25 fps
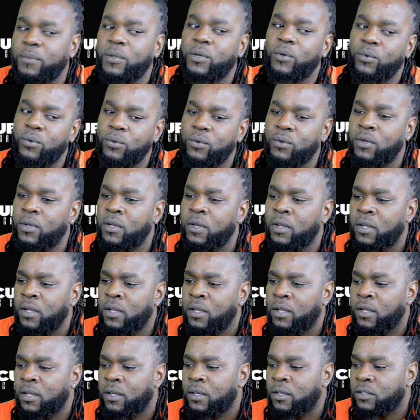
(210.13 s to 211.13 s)
You
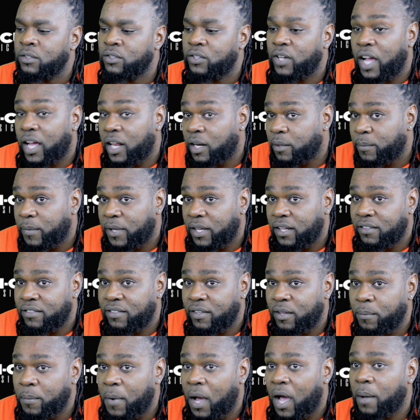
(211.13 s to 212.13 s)
try to make
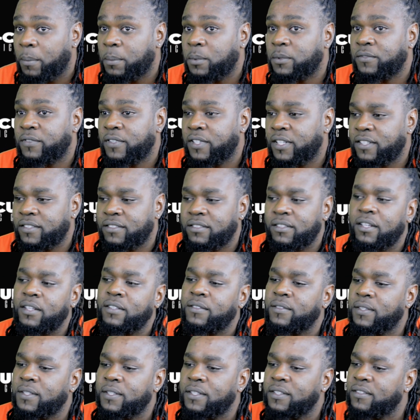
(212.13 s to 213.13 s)
something happen for
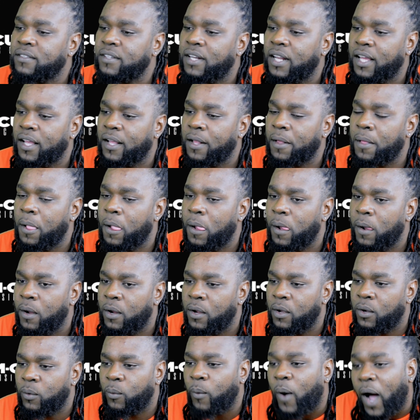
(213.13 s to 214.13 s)
yourself, and it's like,
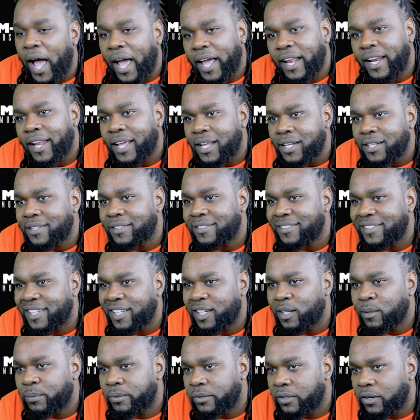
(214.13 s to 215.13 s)
why let this
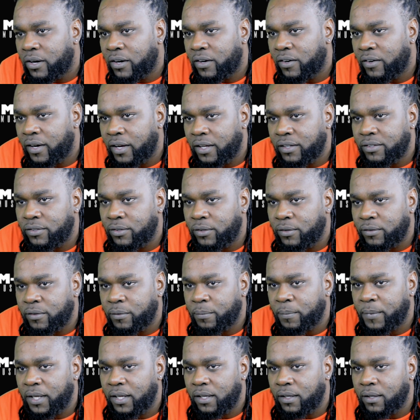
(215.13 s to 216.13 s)
nigga progress over
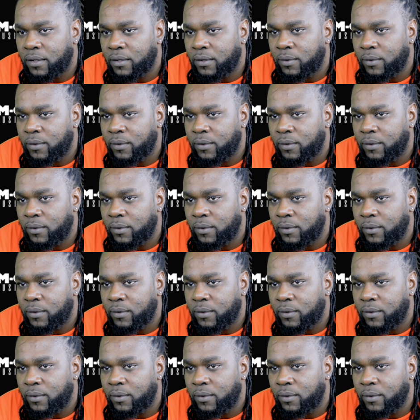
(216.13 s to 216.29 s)
me?